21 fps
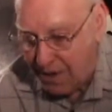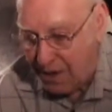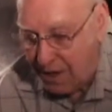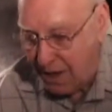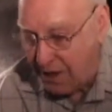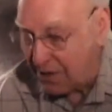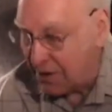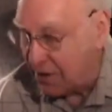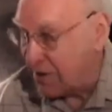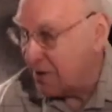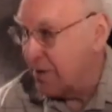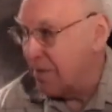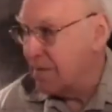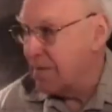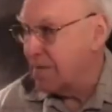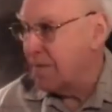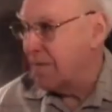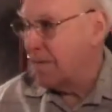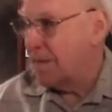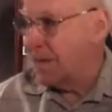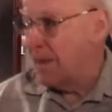Yes.
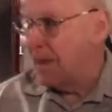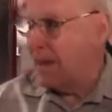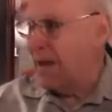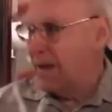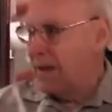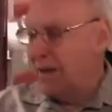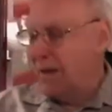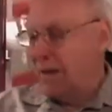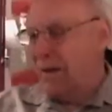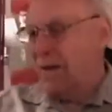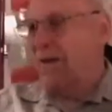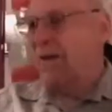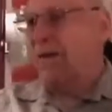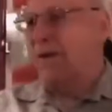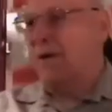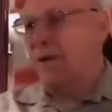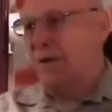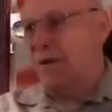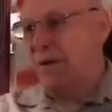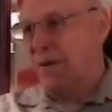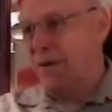
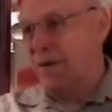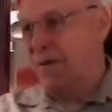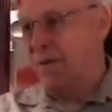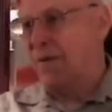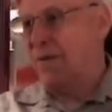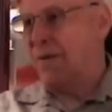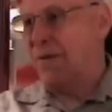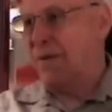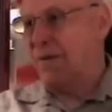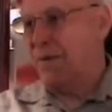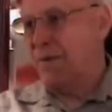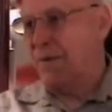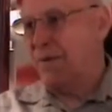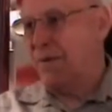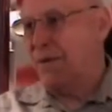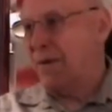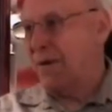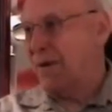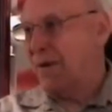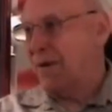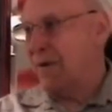Were there many
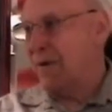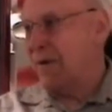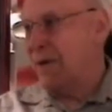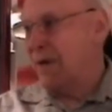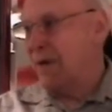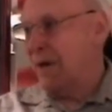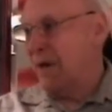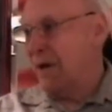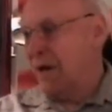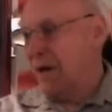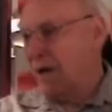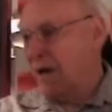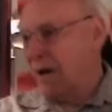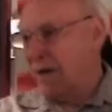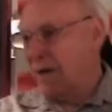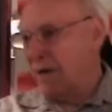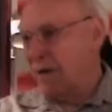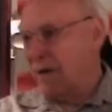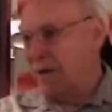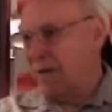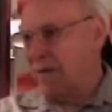around you?
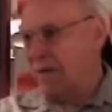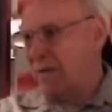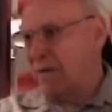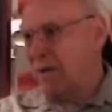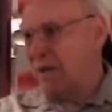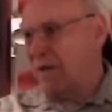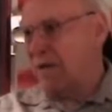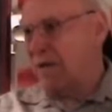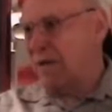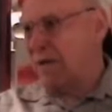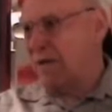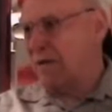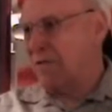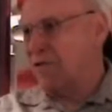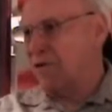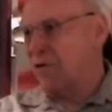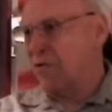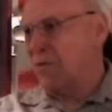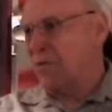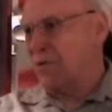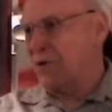The, the
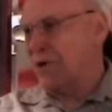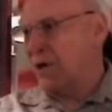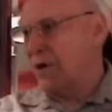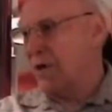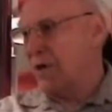groups.